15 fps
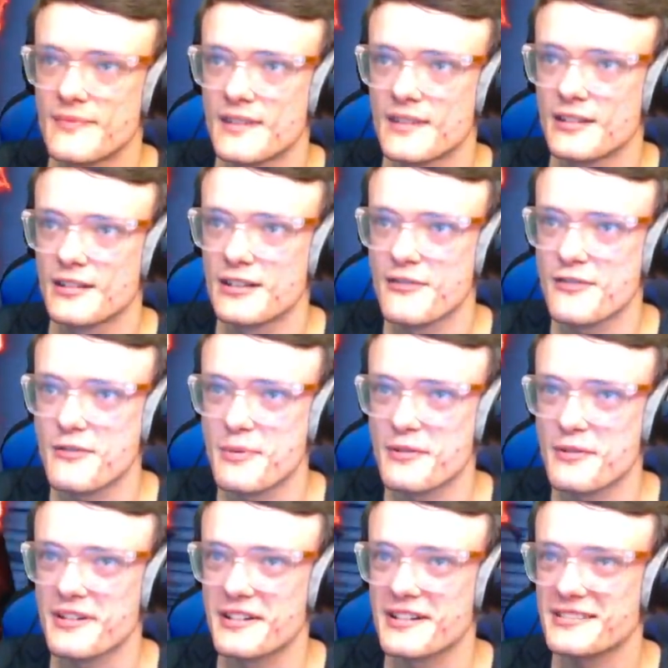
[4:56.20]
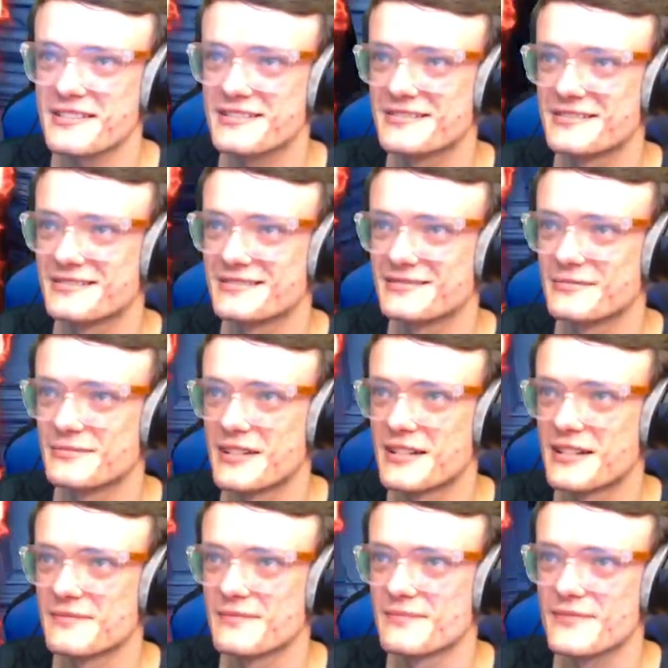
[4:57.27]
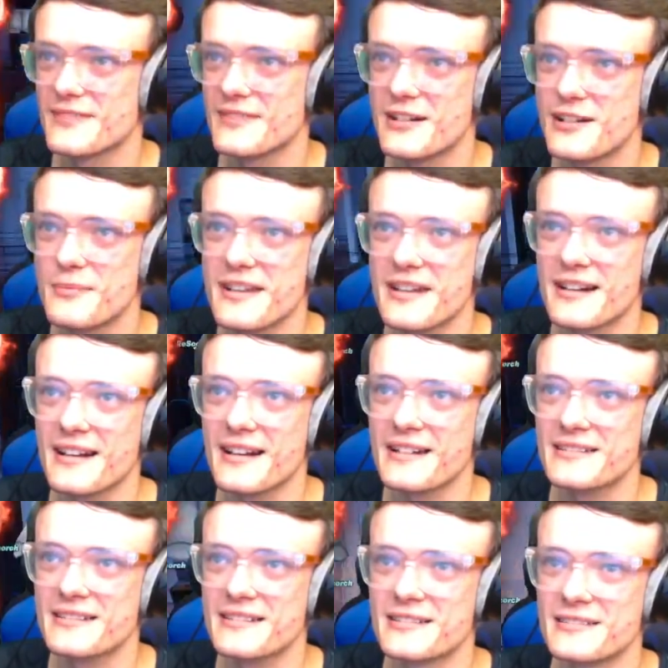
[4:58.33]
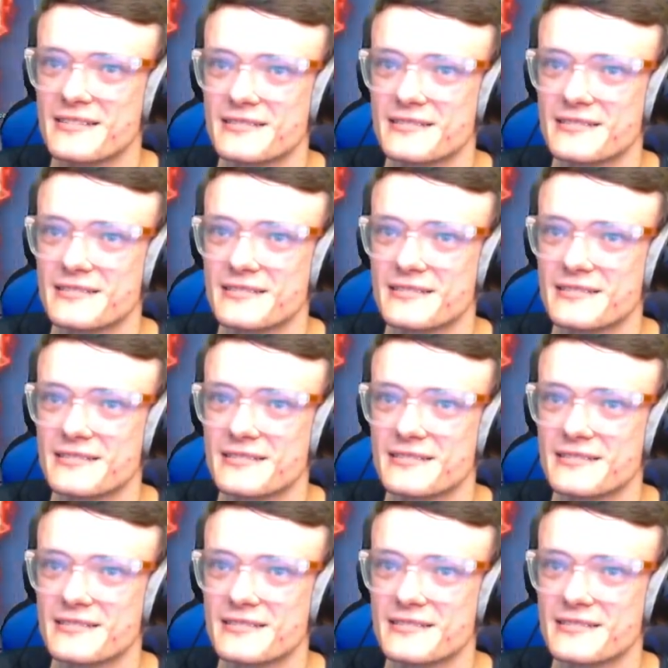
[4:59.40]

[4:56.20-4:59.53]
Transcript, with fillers: Got your reboot card. Man. Oh, we're getting landed on.